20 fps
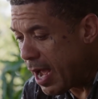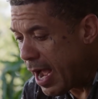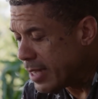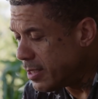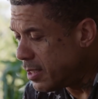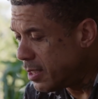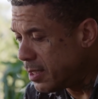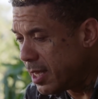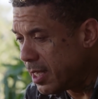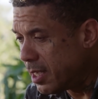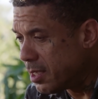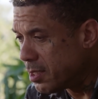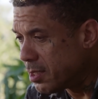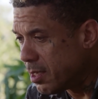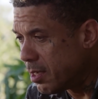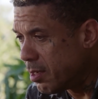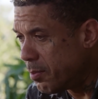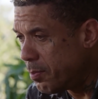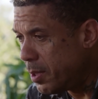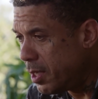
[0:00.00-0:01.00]
I just think it's
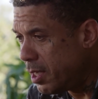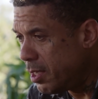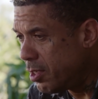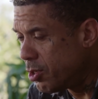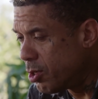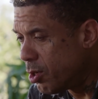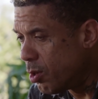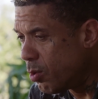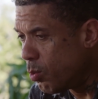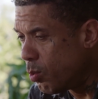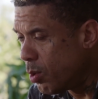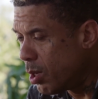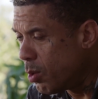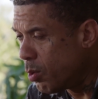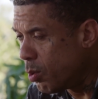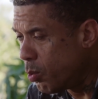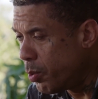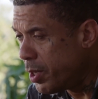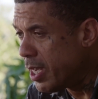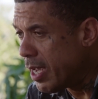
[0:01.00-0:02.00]
going to be, you know,
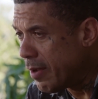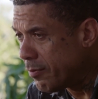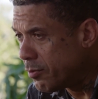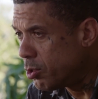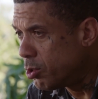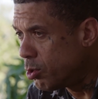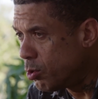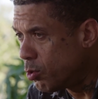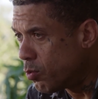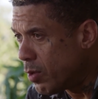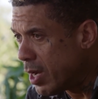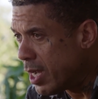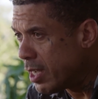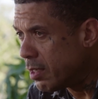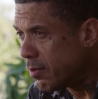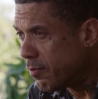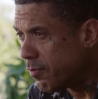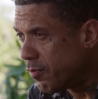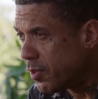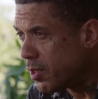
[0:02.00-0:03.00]
what, what we have to do
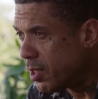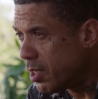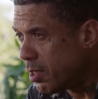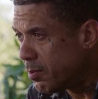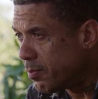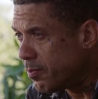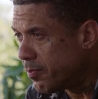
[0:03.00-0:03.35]
right for them.